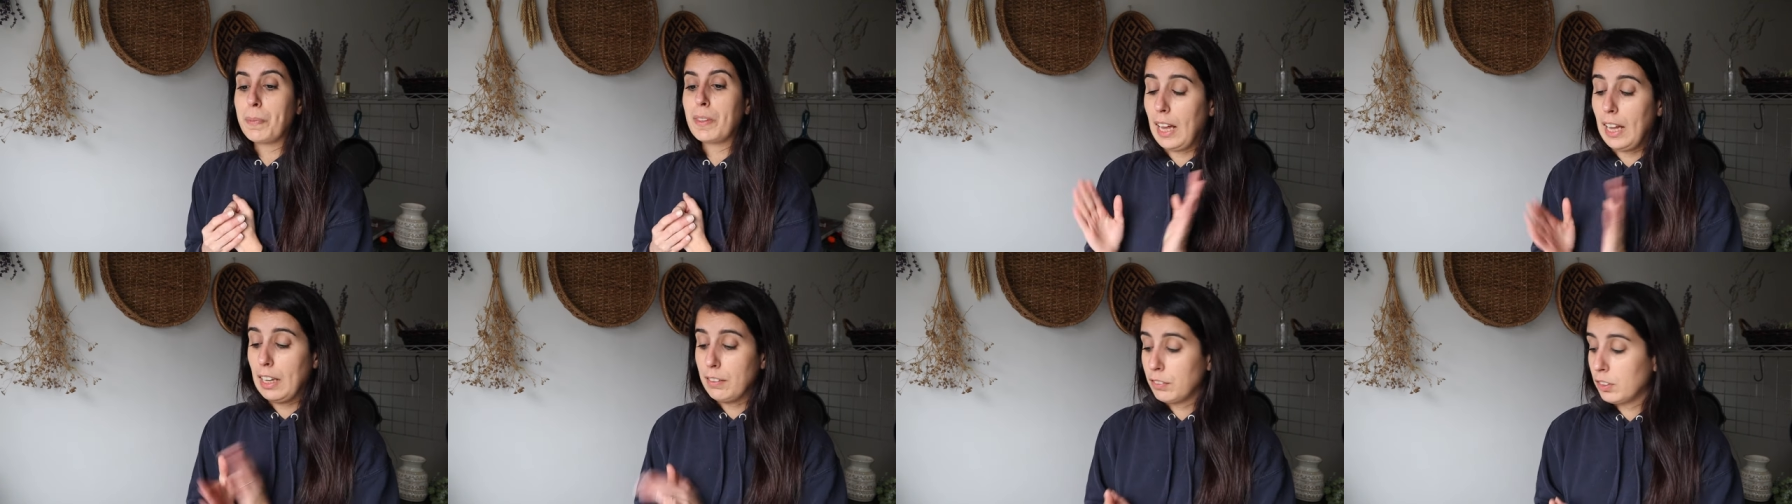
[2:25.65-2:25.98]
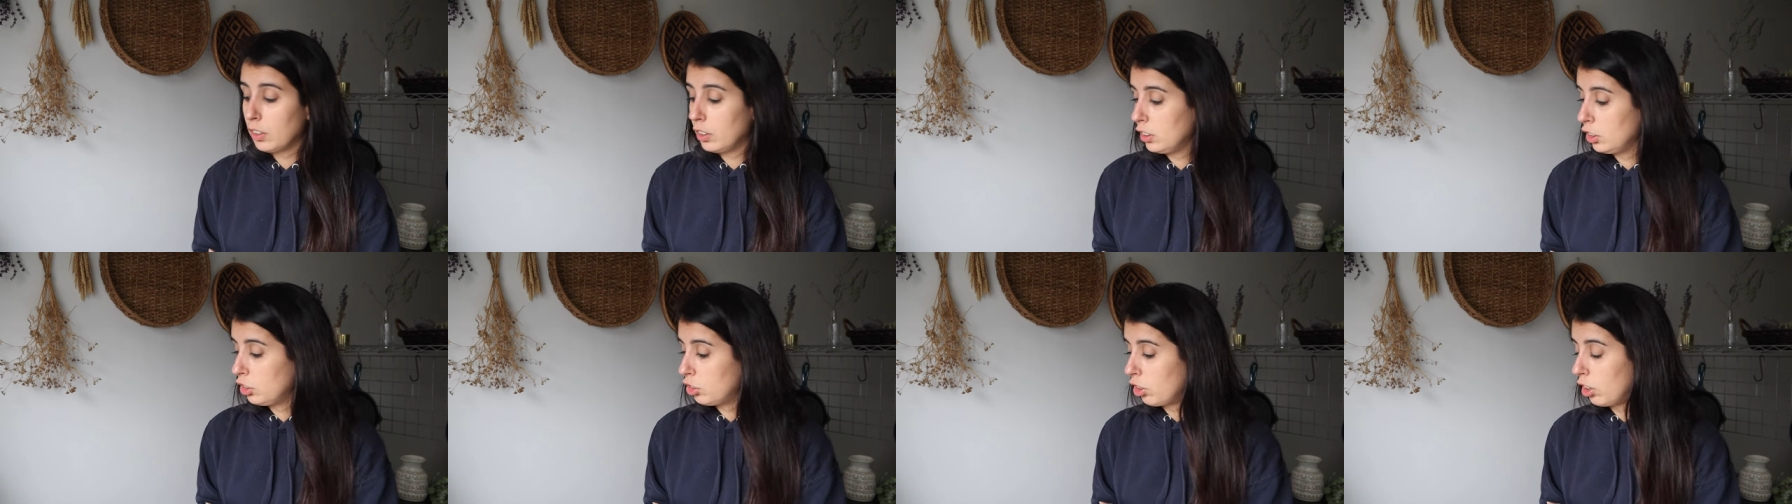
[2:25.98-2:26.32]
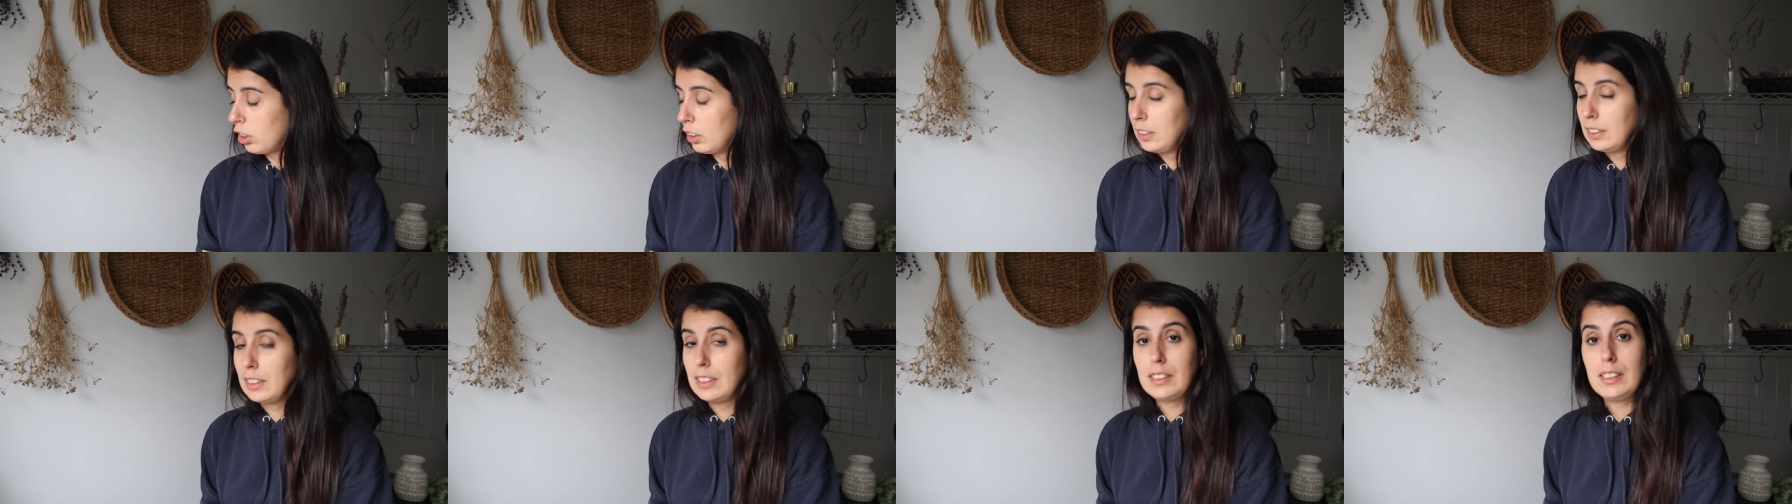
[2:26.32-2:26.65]
I have already
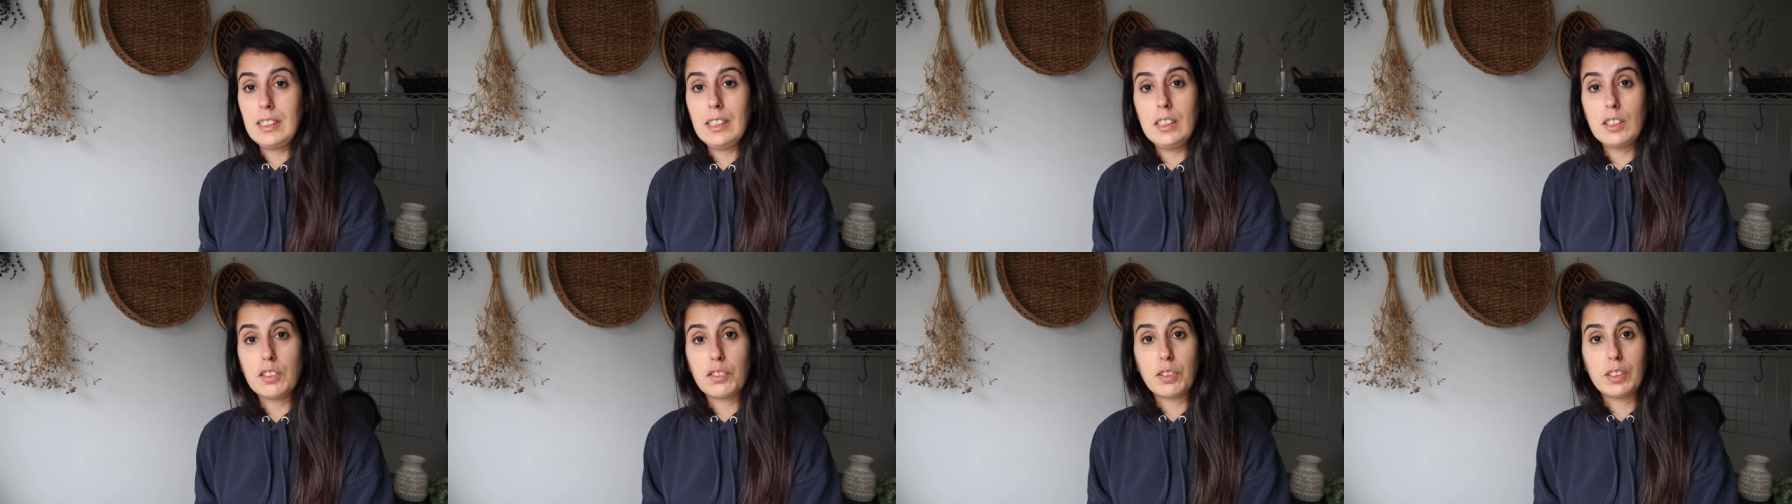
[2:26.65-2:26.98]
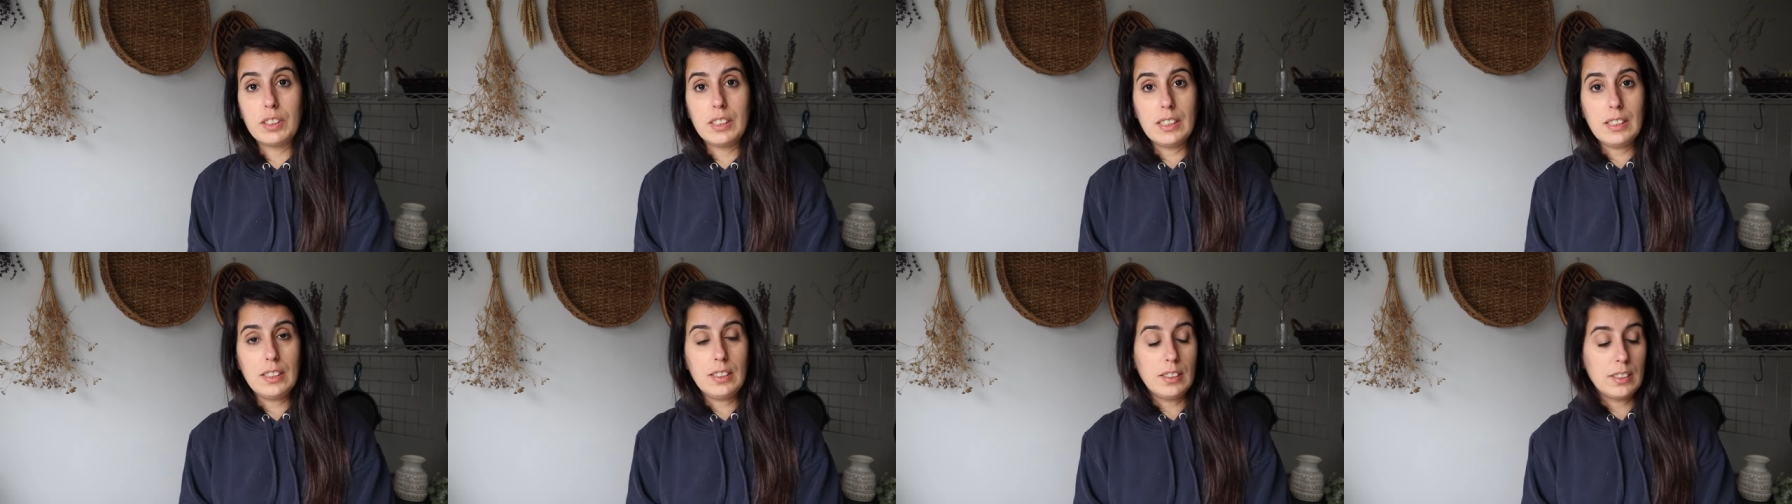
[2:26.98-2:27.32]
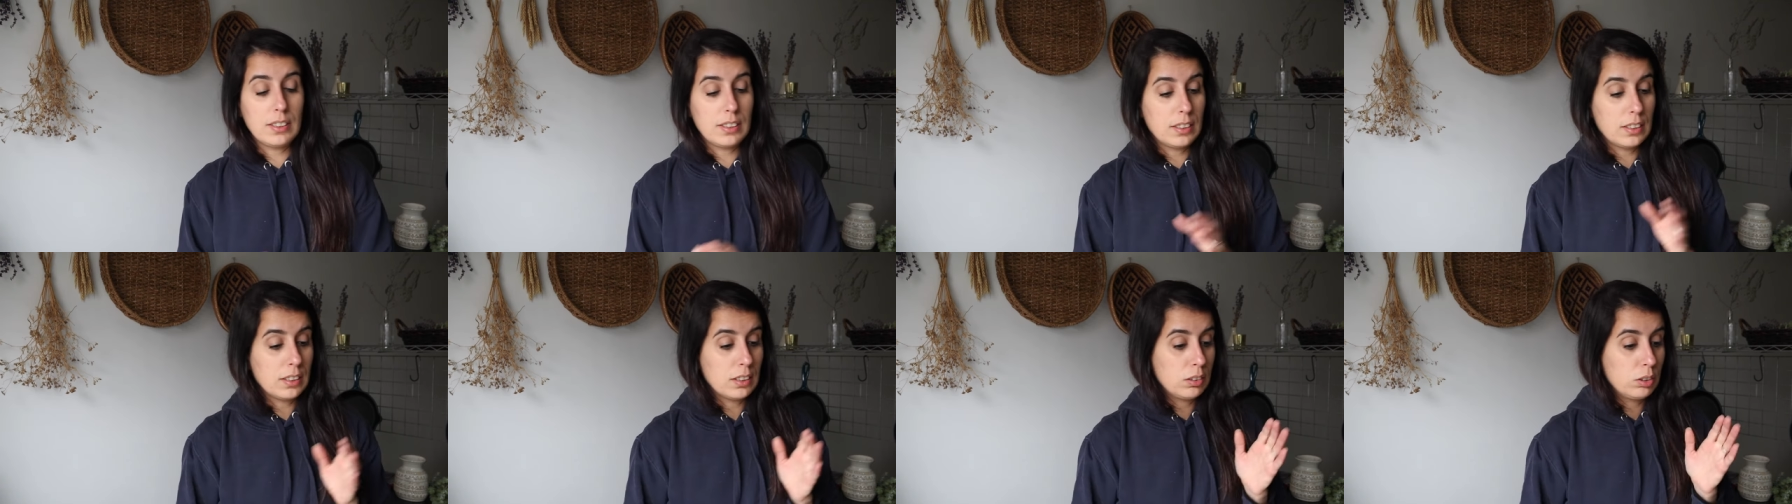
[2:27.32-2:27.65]
started the seeds for this,
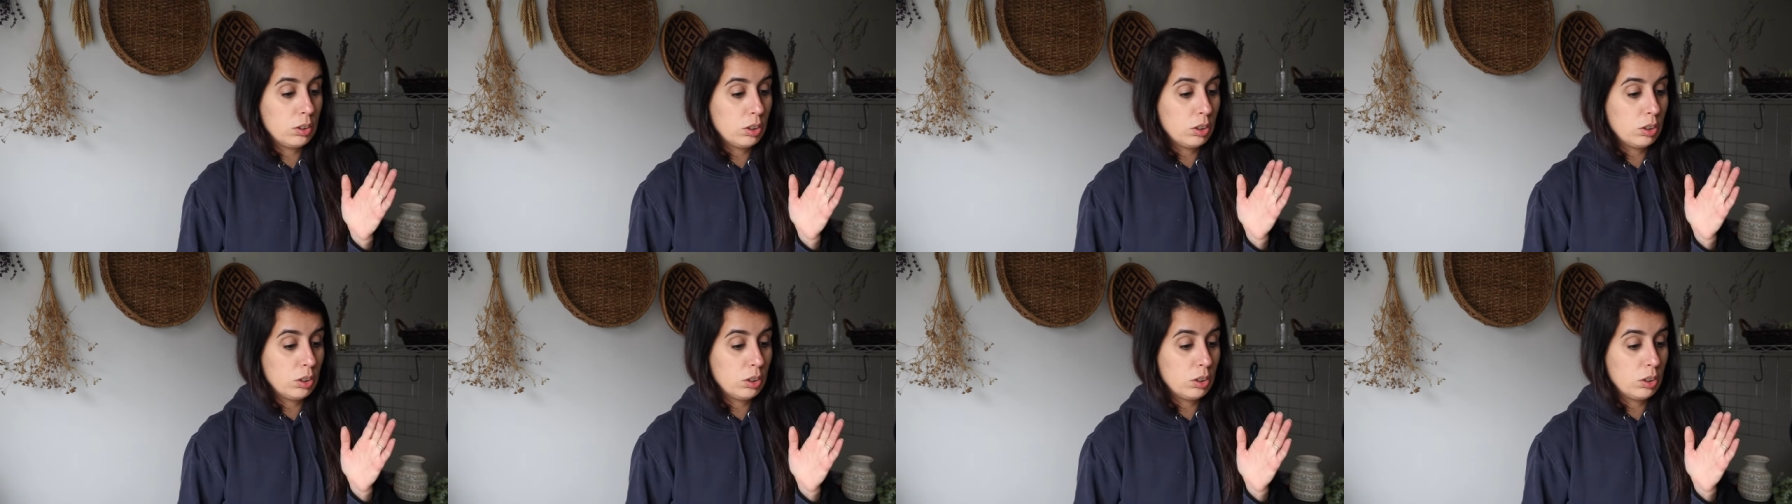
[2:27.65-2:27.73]
is the,